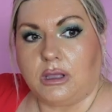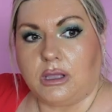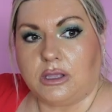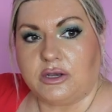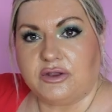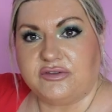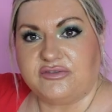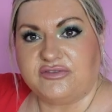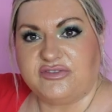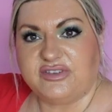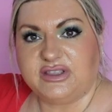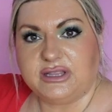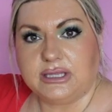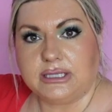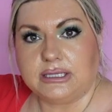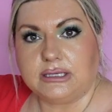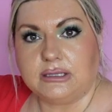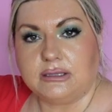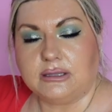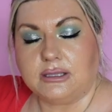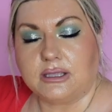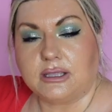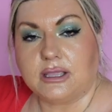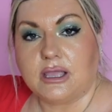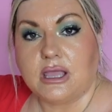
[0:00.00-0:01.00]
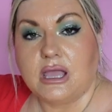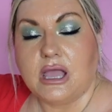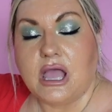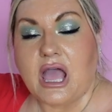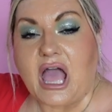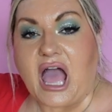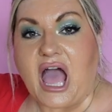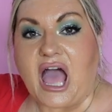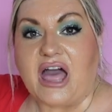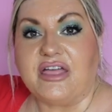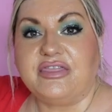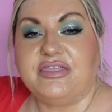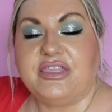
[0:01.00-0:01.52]
I don't feel anything.
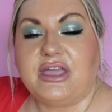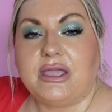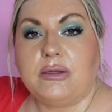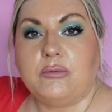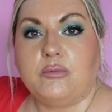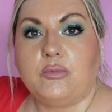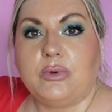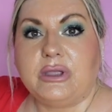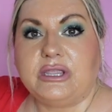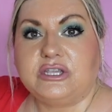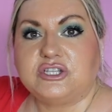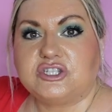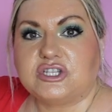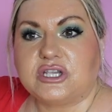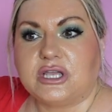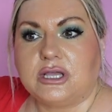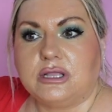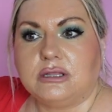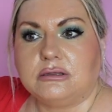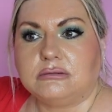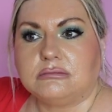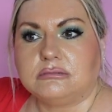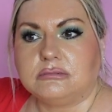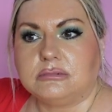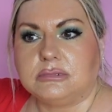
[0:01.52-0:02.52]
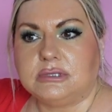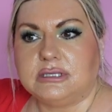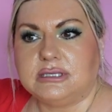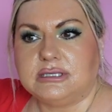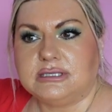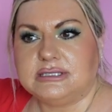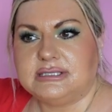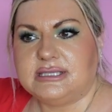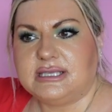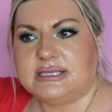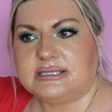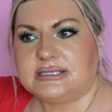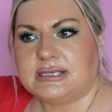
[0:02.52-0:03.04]
And then we shall,
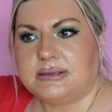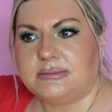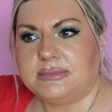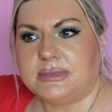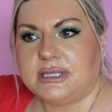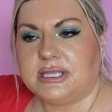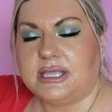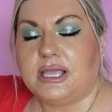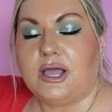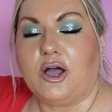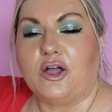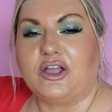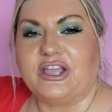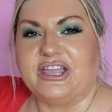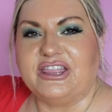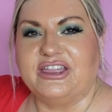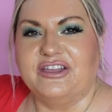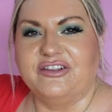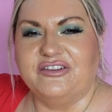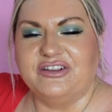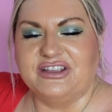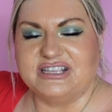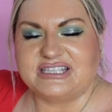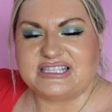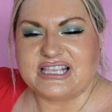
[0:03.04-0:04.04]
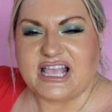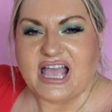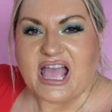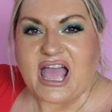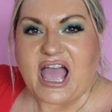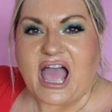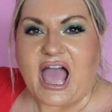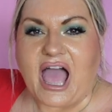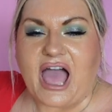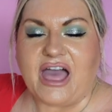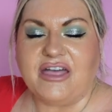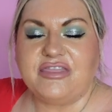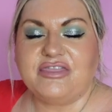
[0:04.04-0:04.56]
is there something here? Oh yeah, there is.
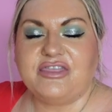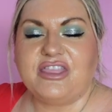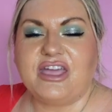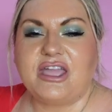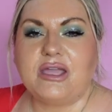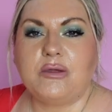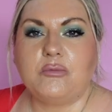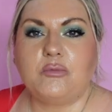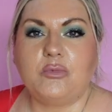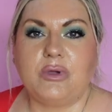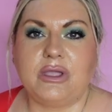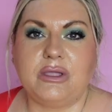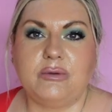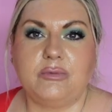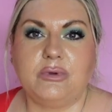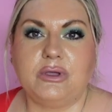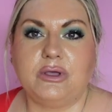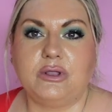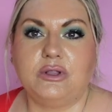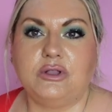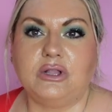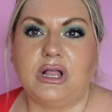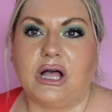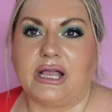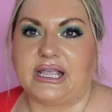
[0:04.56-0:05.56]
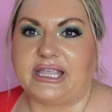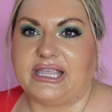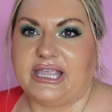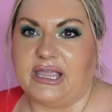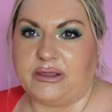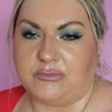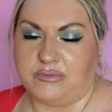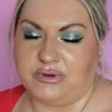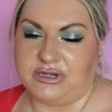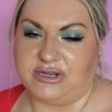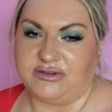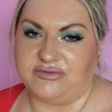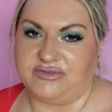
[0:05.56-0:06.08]
And then we will
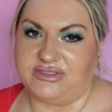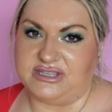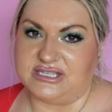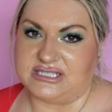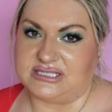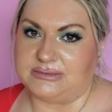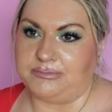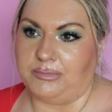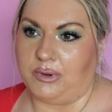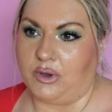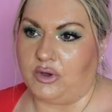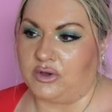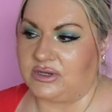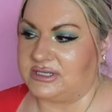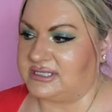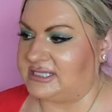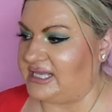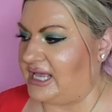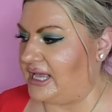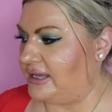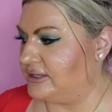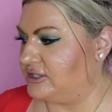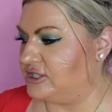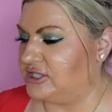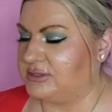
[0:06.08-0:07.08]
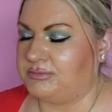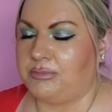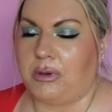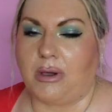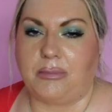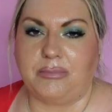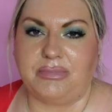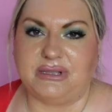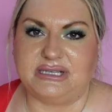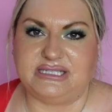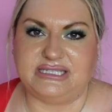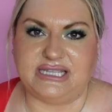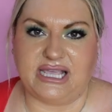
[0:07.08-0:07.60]
get rid of this box and just
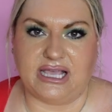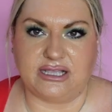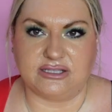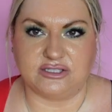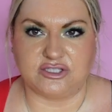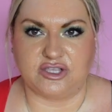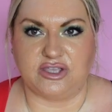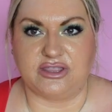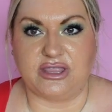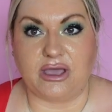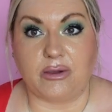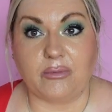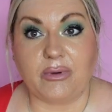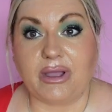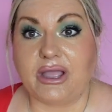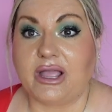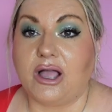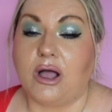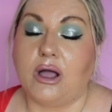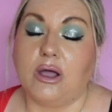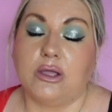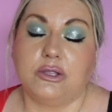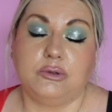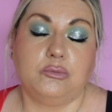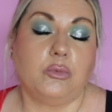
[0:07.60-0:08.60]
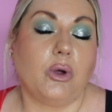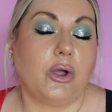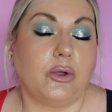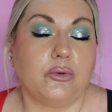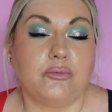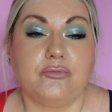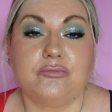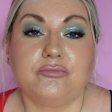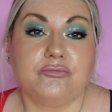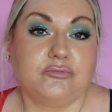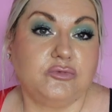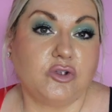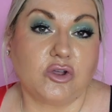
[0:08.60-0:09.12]
pop it down so that way I
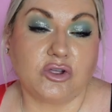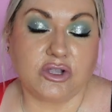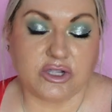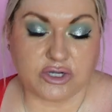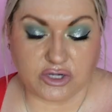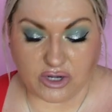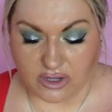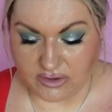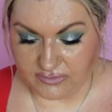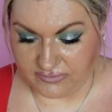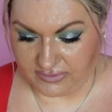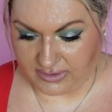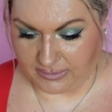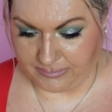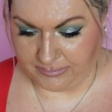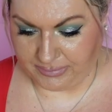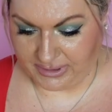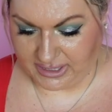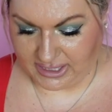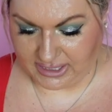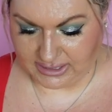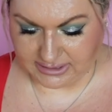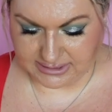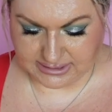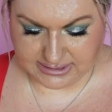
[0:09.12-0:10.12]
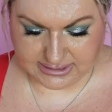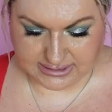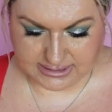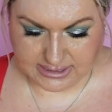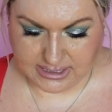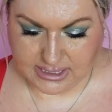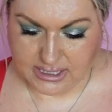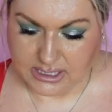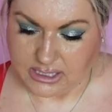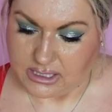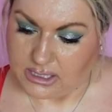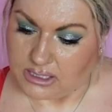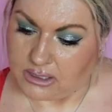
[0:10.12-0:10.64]
won't knock it over. But
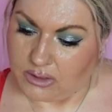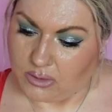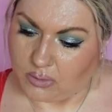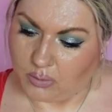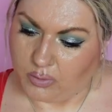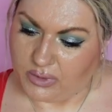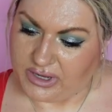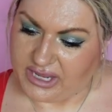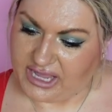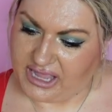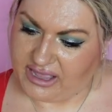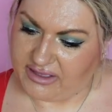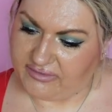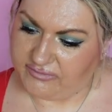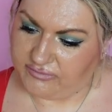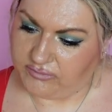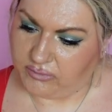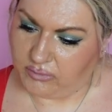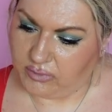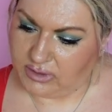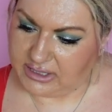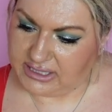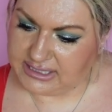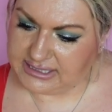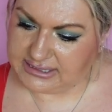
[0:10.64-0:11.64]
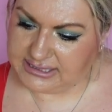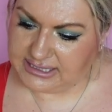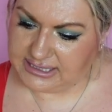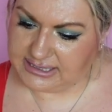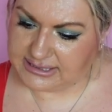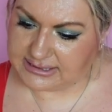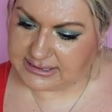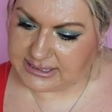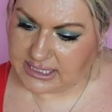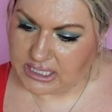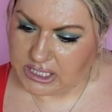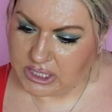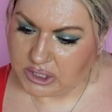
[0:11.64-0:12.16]
we have, what is
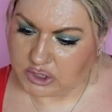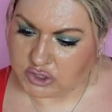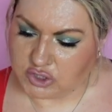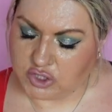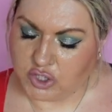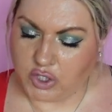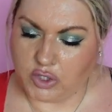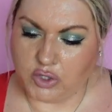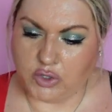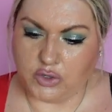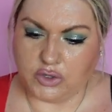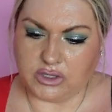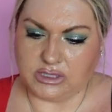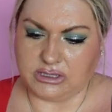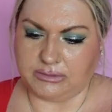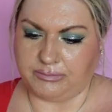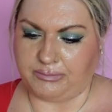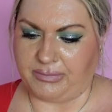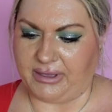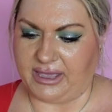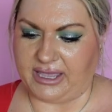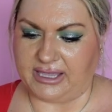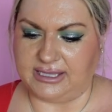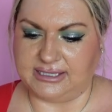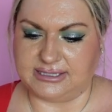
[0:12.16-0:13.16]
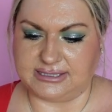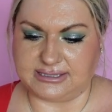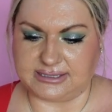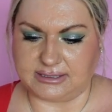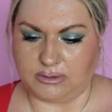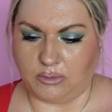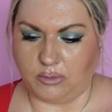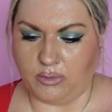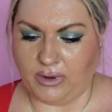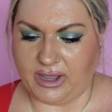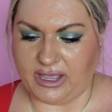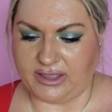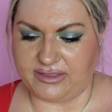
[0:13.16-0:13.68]
this? Toothpaste.
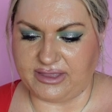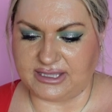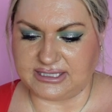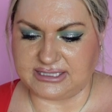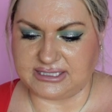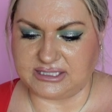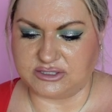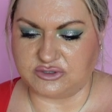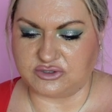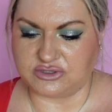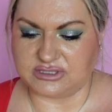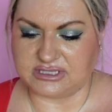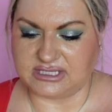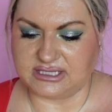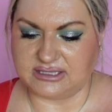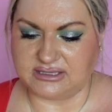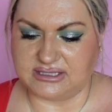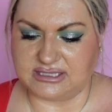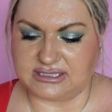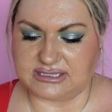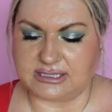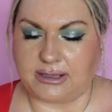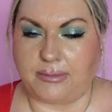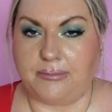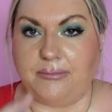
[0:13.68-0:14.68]
Wow, that's interesting. This